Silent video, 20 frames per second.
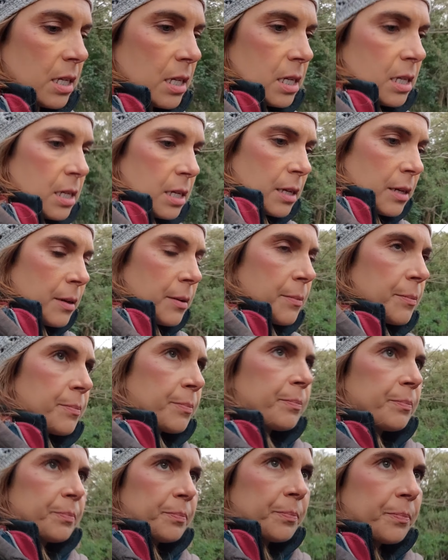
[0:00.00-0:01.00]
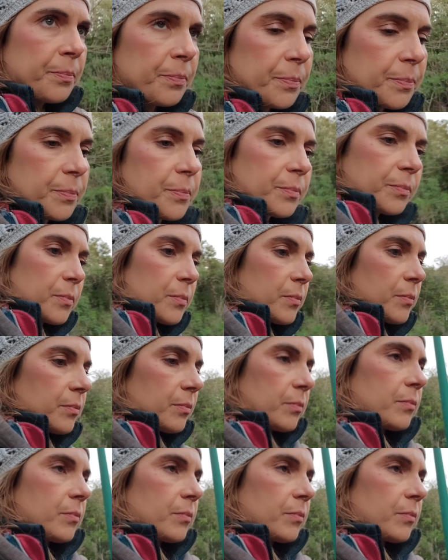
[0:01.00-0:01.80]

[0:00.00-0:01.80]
No one is speaking in this clip.